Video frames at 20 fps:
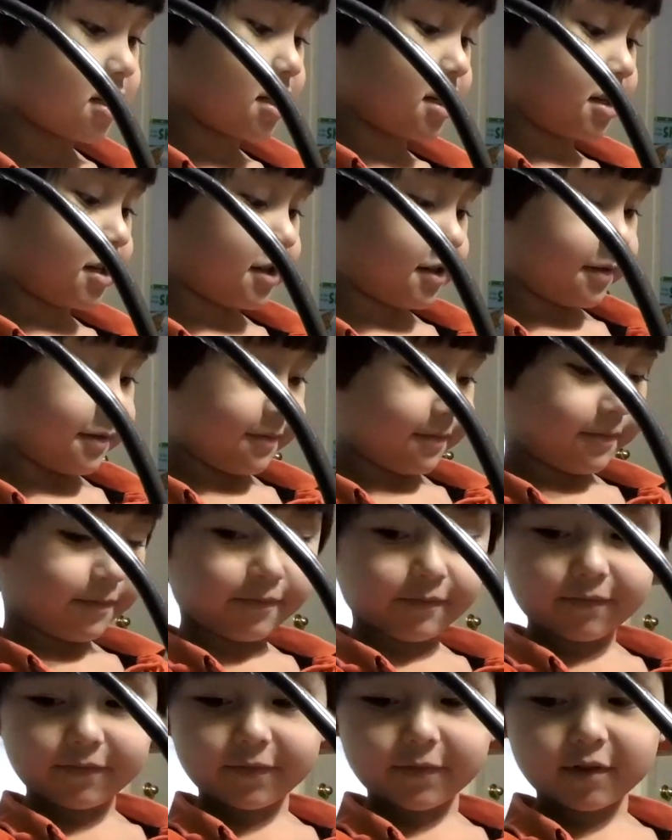Who we
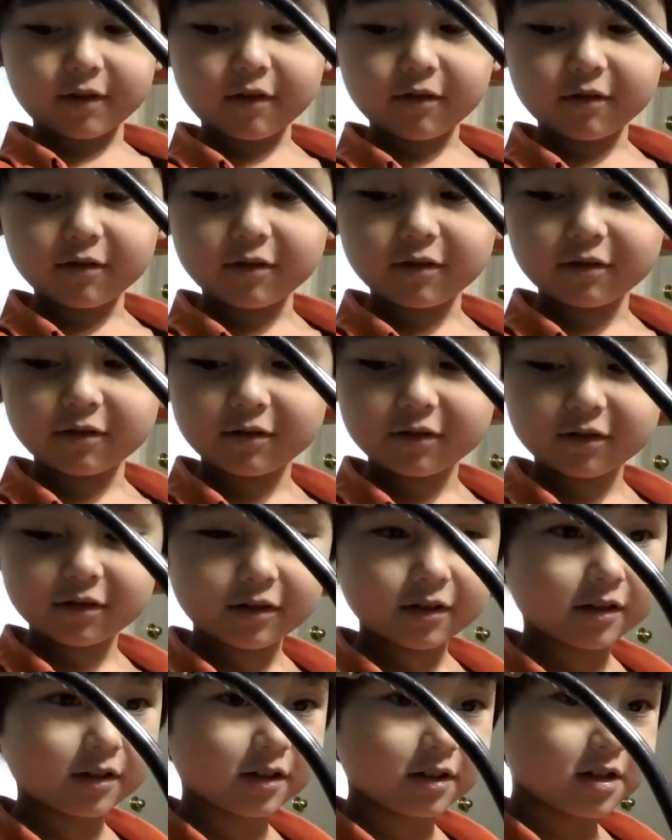got? We
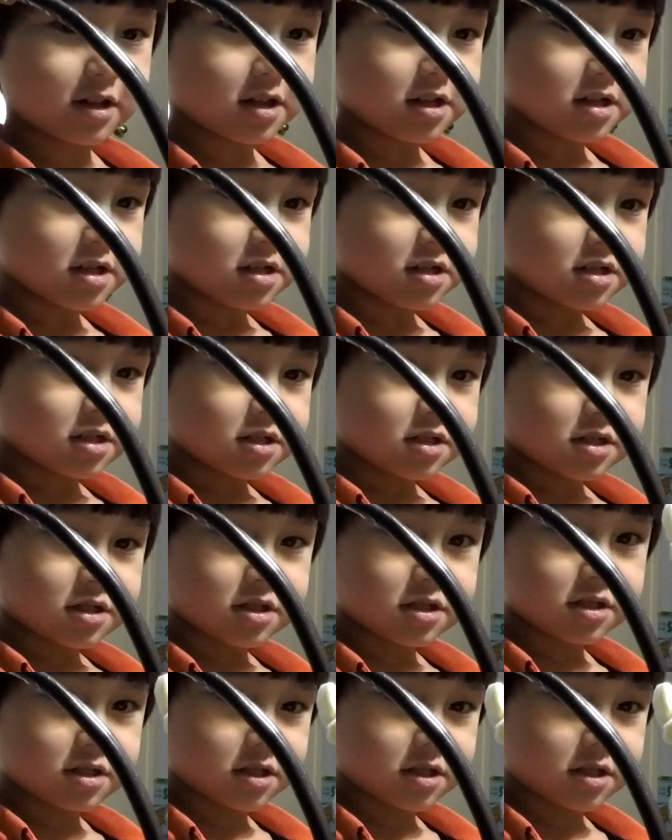got a teddy bear.